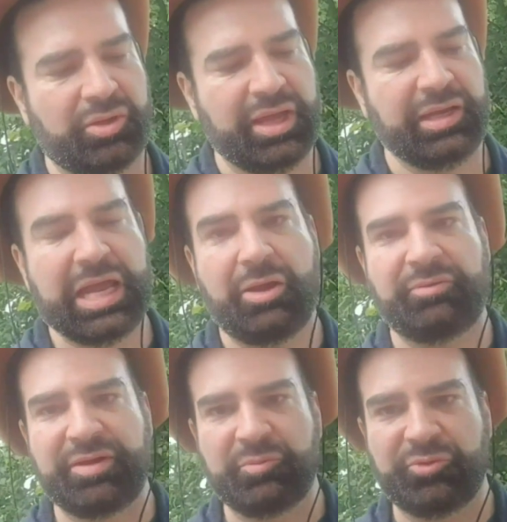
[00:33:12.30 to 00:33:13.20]
Okay, now
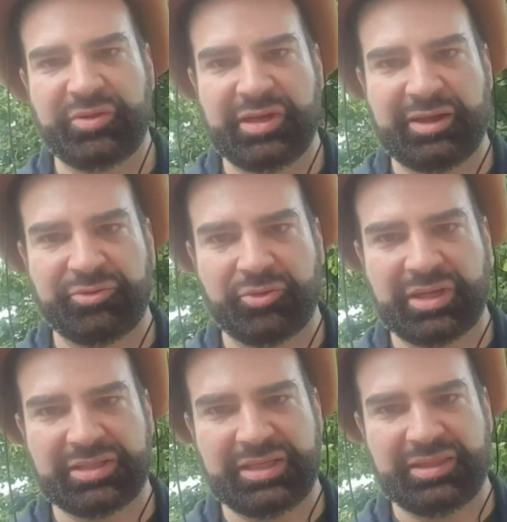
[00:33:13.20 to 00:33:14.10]
I've removed enough. You
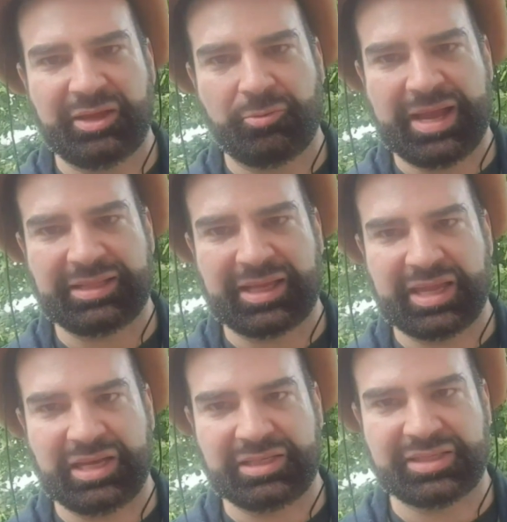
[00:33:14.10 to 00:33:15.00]
can see the white
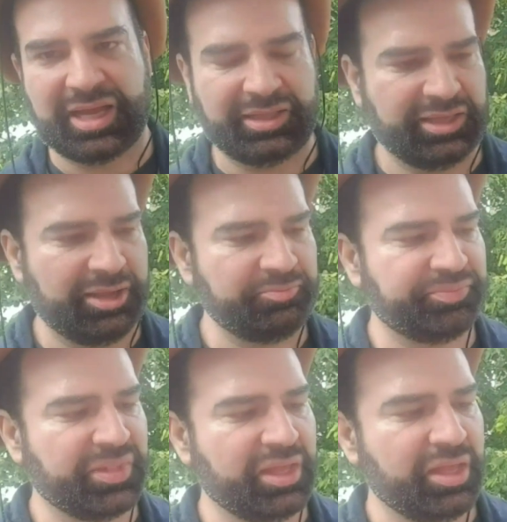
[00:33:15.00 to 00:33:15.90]
again inside, yeah?
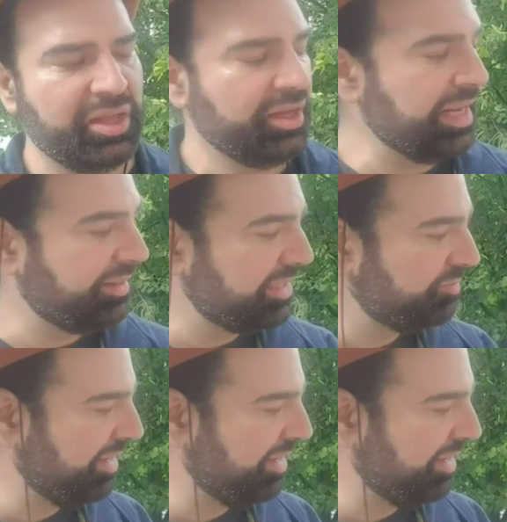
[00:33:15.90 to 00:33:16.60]
Great, that's